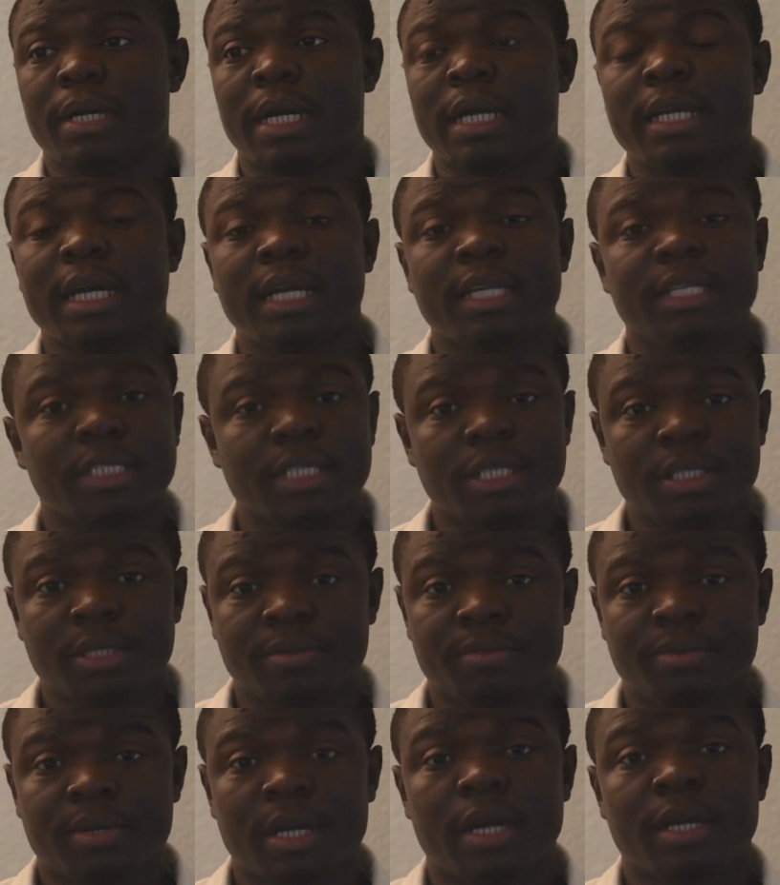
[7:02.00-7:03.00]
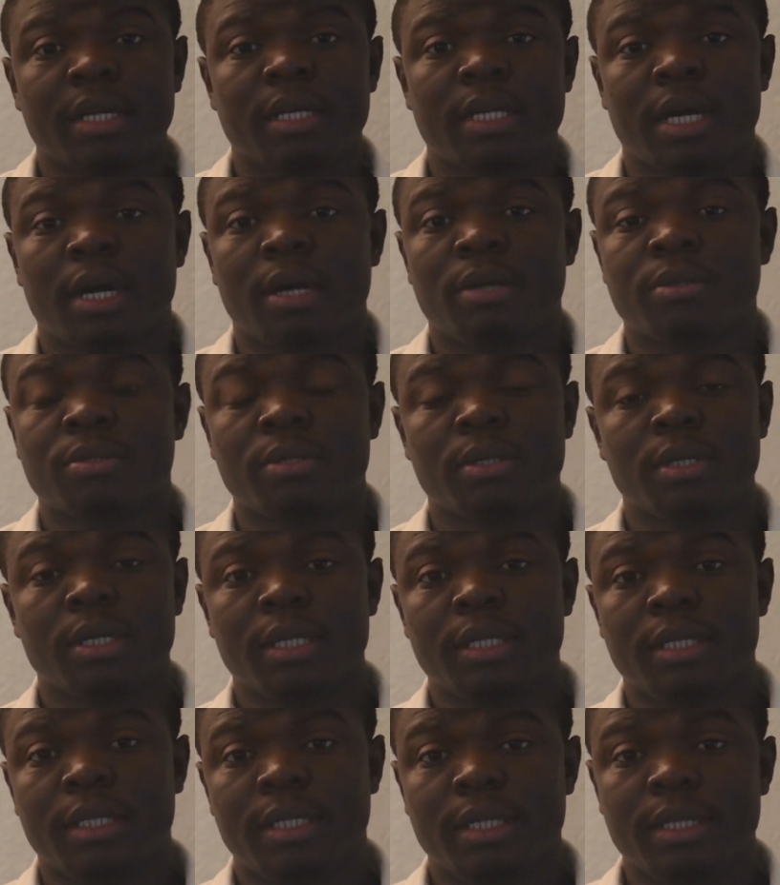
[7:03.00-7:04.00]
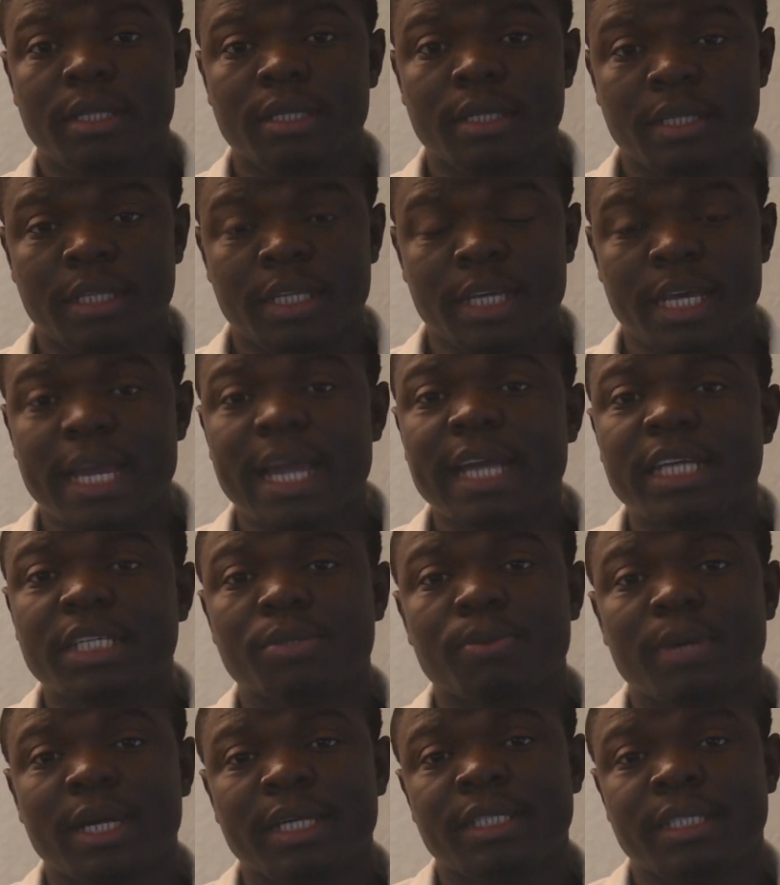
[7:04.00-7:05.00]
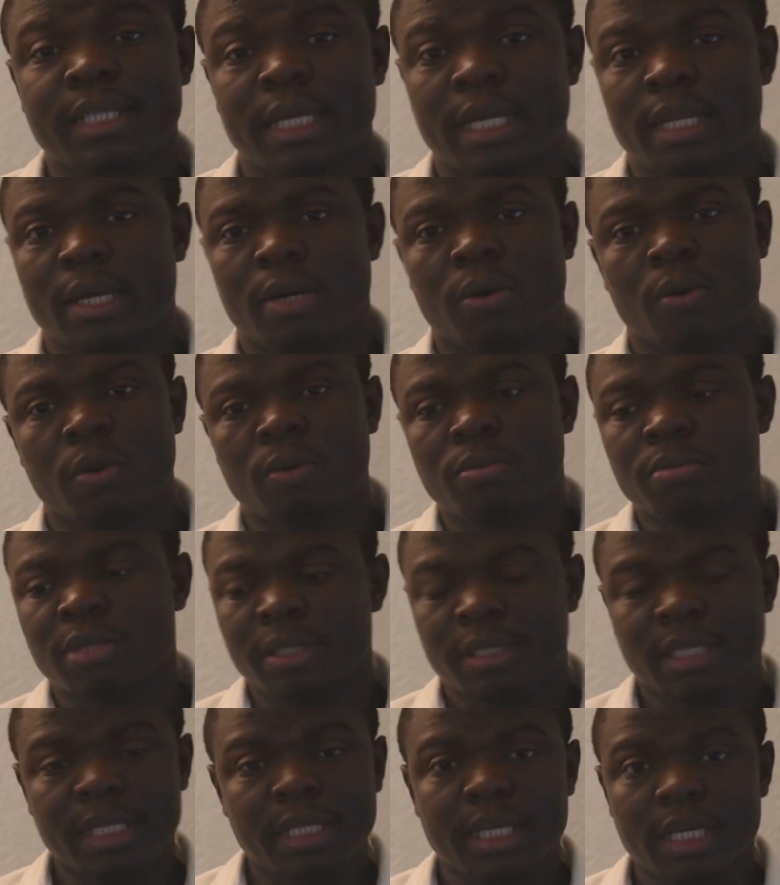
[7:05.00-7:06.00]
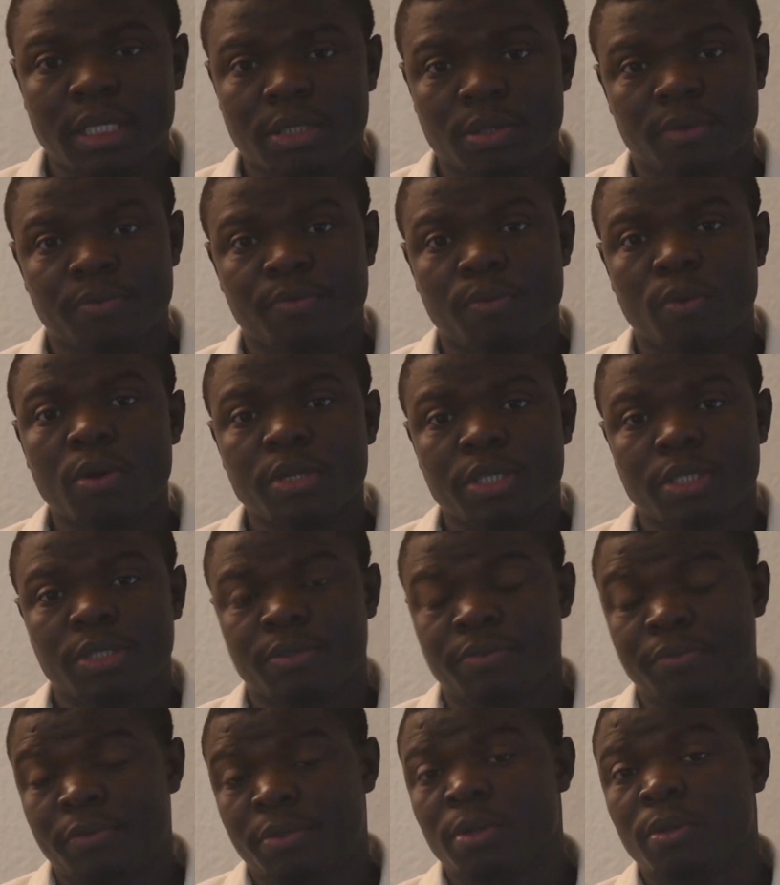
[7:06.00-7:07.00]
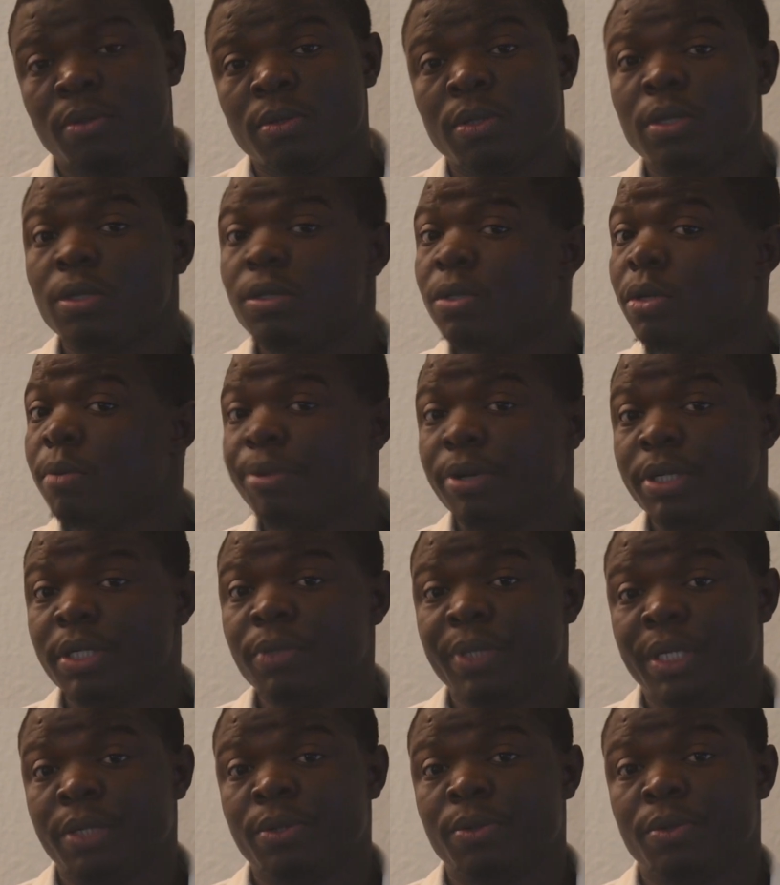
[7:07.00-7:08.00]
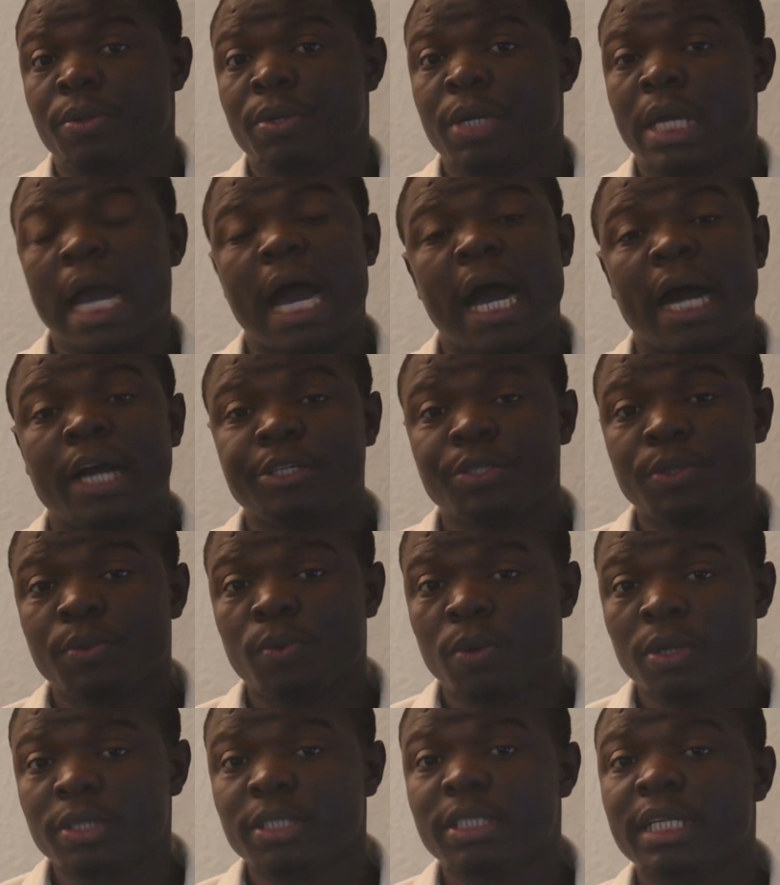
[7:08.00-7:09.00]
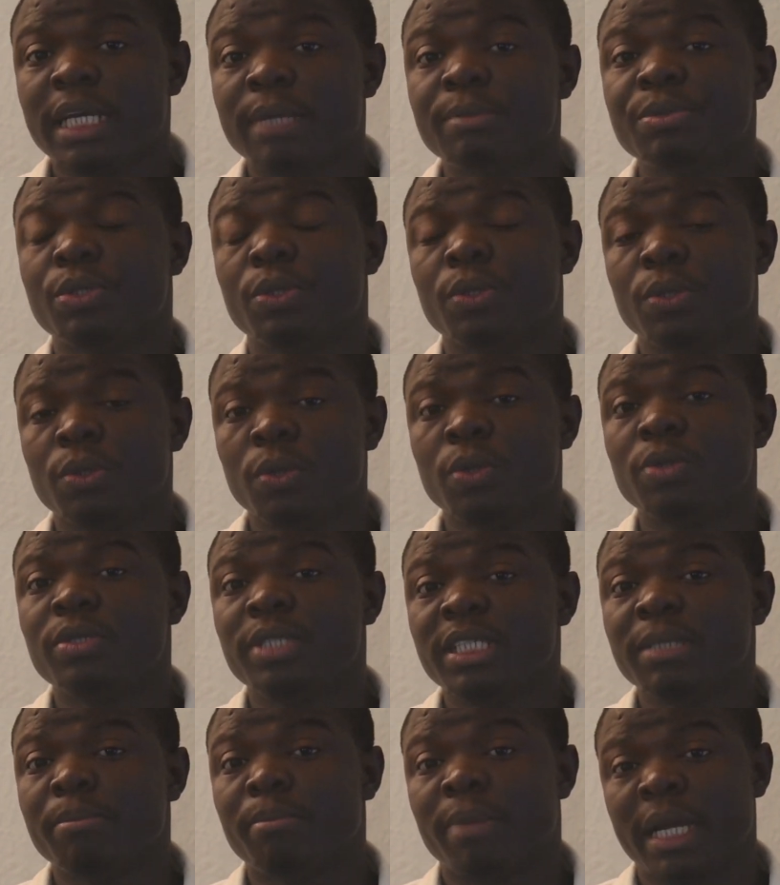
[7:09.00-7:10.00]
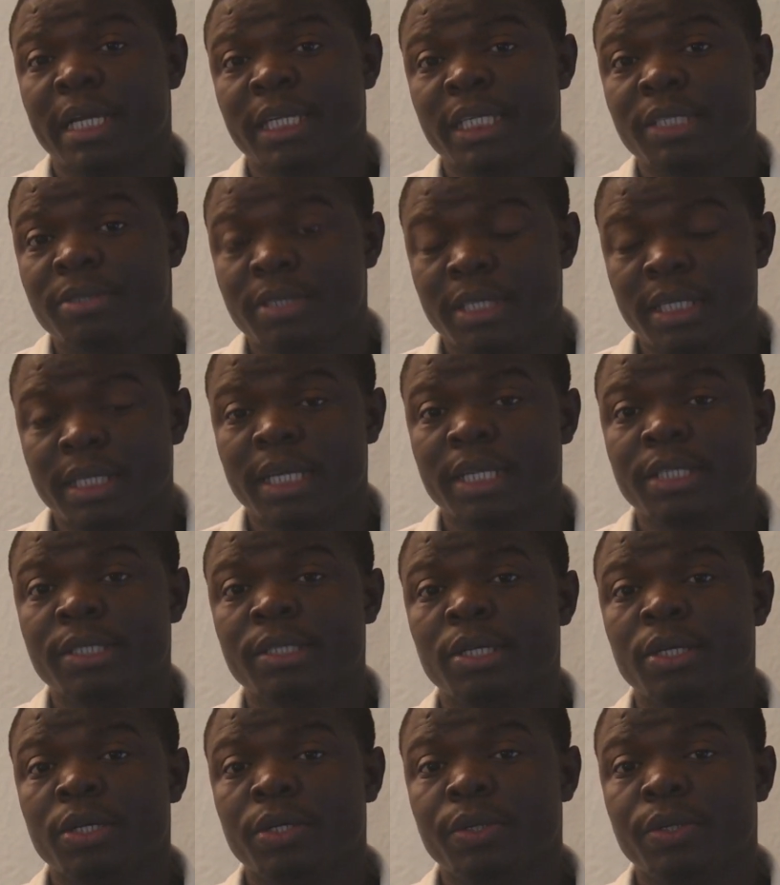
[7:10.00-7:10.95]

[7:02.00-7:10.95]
analysis you've carried out, the XYZ or the details of what you've done, nobody will know. And you want them to know these minute details.